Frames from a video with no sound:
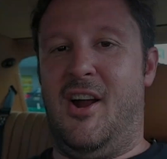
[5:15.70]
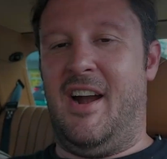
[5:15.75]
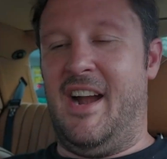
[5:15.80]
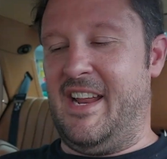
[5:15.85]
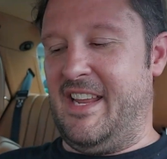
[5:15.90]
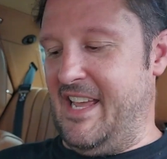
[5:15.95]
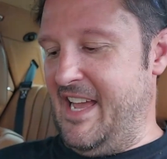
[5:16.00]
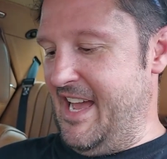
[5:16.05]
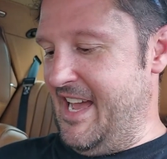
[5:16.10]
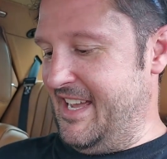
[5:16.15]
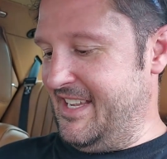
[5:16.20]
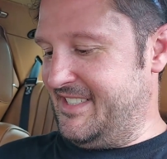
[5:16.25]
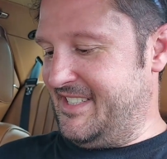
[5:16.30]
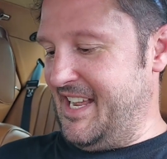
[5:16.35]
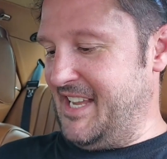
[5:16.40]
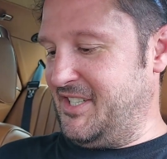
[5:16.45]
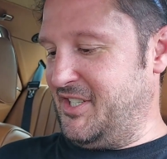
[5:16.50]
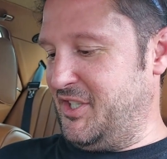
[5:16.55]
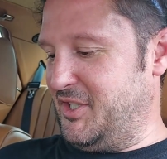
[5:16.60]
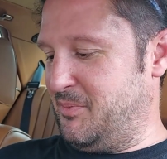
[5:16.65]
all right, guys,
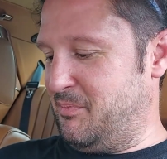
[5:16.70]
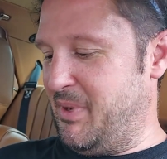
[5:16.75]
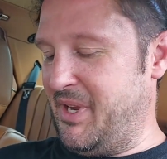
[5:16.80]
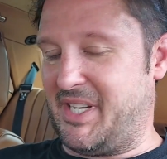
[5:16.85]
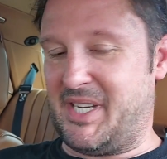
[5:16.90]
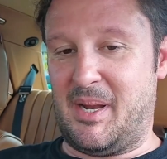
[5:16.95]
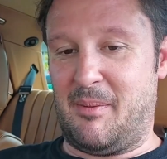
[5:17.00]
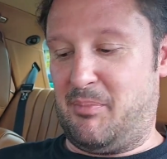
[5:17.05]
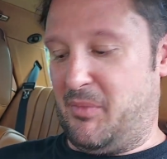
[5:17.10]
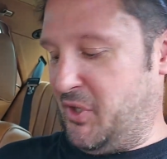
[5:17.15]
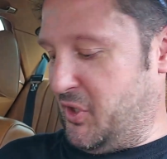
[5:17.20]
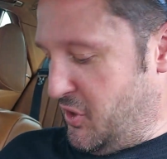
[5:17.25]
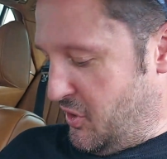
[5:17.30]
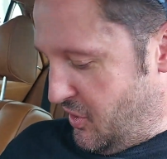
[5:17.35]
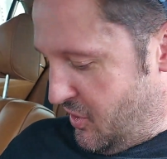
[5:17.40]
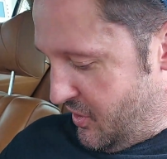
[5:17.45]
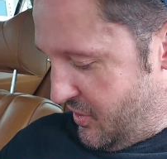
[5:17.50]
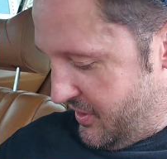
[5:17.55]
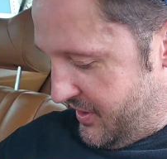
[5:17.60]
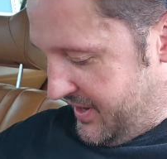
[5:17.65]
I just picked up the
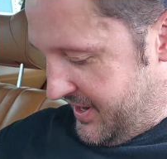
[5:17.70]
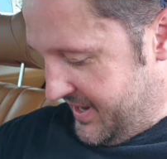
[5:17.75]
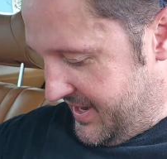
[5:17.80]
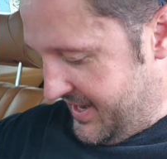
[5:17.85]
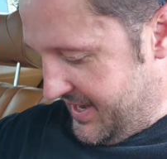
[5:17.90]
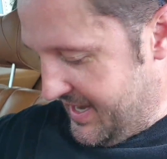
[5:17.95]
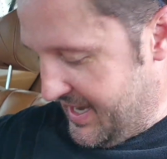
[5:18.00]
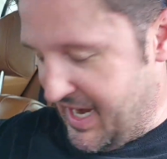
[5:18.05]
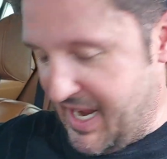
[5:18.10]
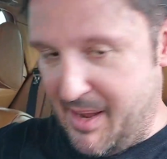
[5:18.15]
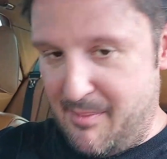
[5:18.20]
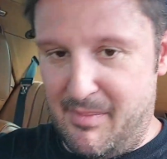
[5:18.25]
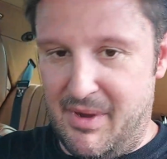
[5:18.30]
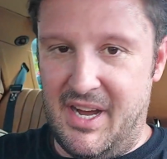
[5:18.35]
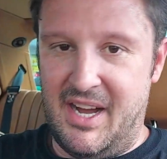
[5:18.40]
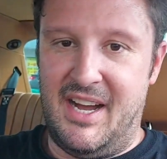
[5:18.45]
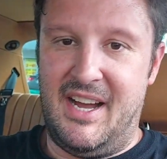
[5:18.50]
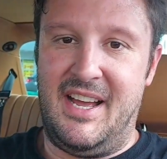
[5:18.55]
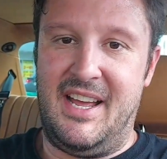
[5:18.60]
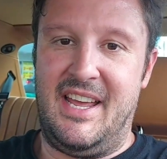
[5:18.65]
car and
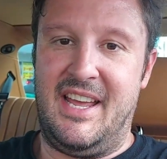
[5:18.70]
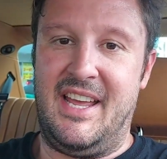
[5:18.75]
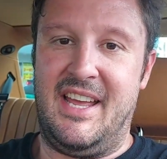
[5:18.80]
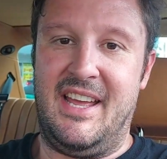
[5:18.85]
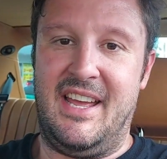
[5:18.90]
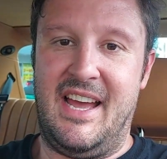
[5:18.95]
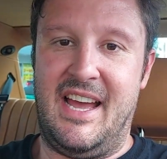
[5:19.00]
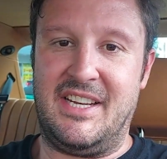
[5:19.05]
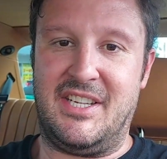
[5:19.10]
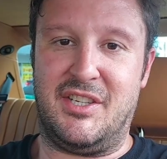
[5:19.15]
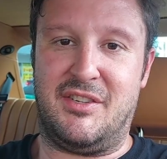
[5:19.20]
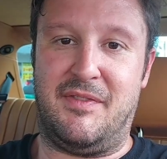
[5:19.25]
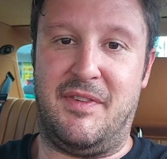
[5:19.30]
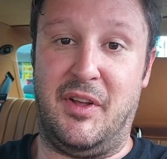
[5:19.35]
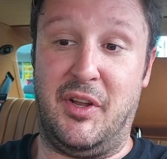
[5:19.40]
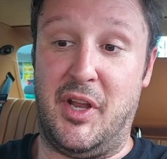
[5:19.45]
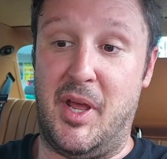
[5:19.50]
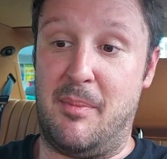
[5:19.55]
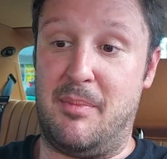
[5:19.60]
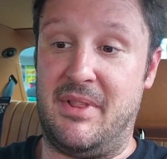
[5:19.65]
I just
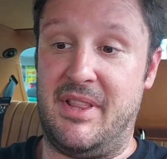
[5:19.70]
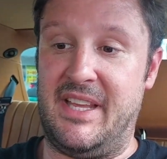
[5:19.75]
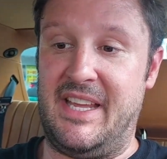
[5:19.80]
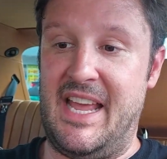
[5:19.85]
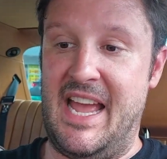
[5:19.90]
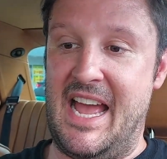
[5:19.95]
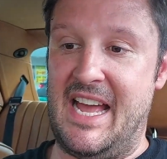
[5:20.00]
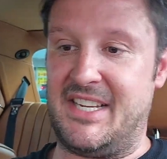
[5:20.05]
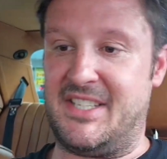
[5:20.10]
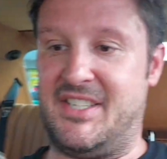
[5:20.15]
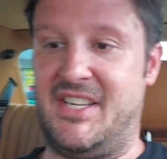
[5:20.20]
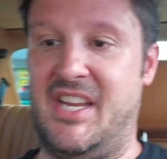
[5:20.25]
filled up at the gas